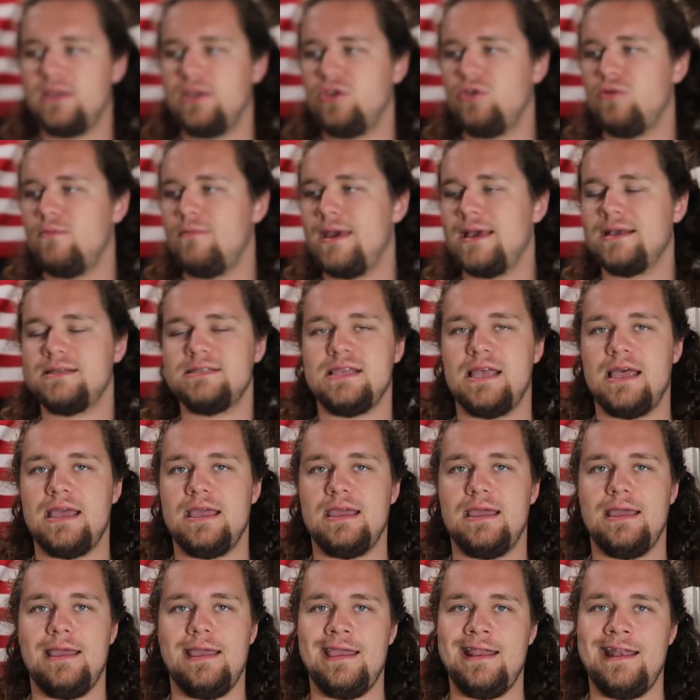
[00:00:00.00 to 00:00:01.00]
you mix
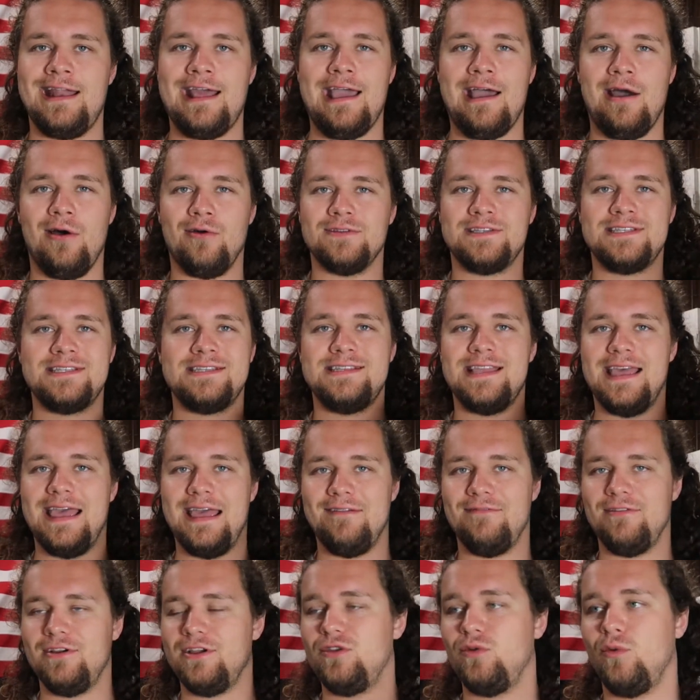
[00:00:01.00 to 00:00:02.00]
like an ounce to
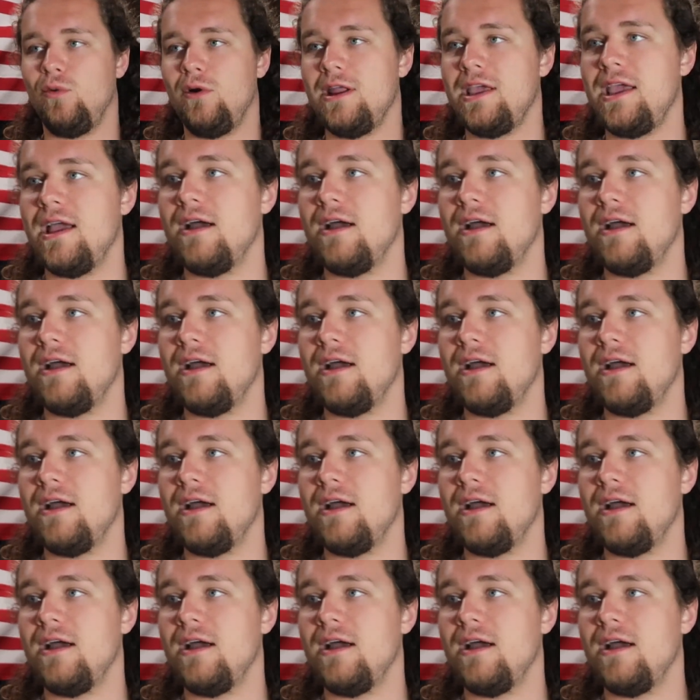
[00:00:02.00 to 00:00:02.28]
every 20